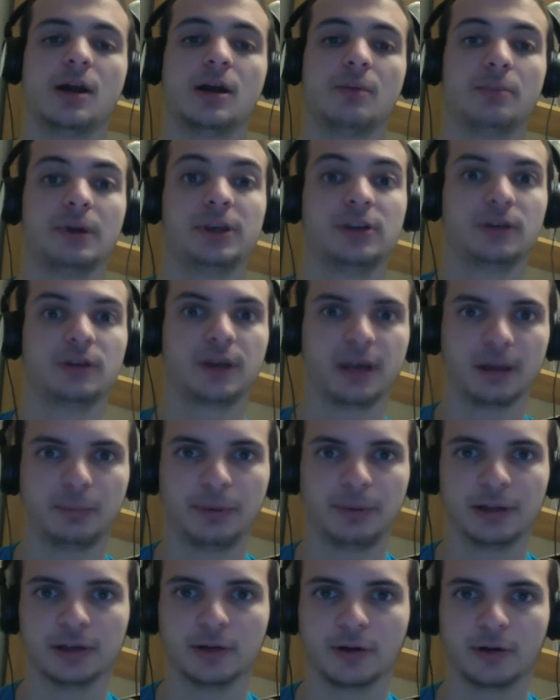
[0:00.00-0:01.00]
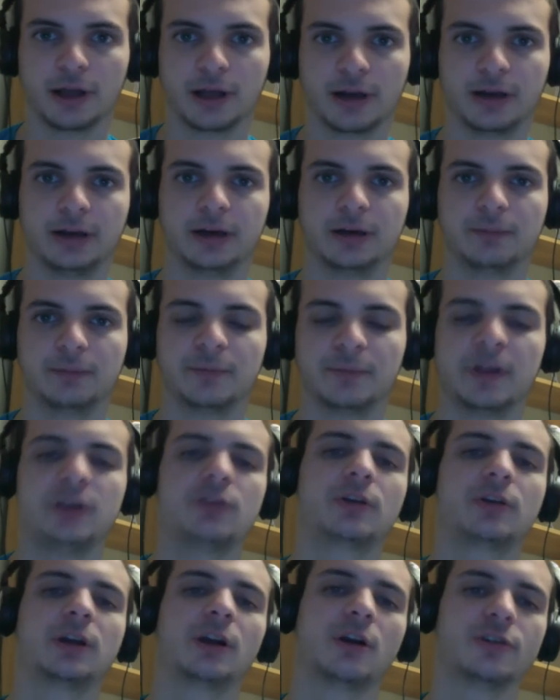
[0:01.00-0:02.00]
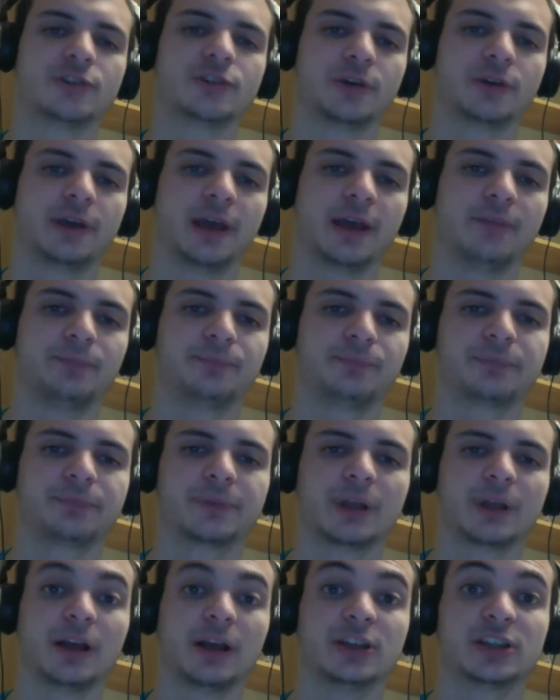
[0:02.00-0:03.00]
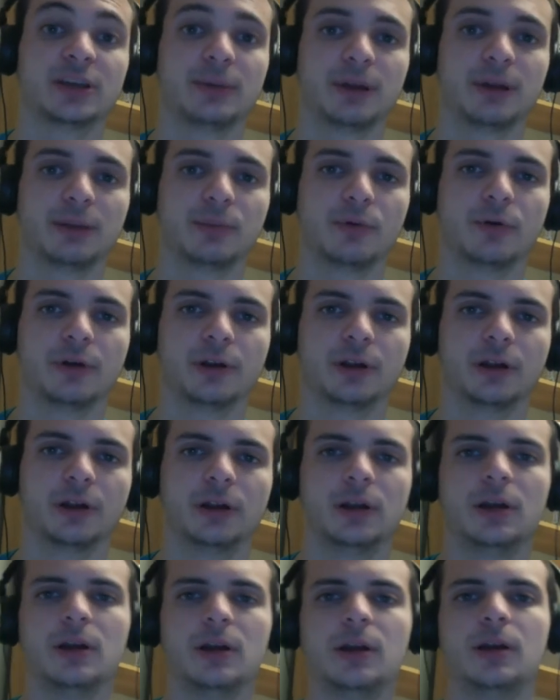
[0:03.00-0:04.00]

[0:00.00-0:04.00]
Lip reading: But you can get a Pit Lord out of here. Now you can also get a Summoning Portal,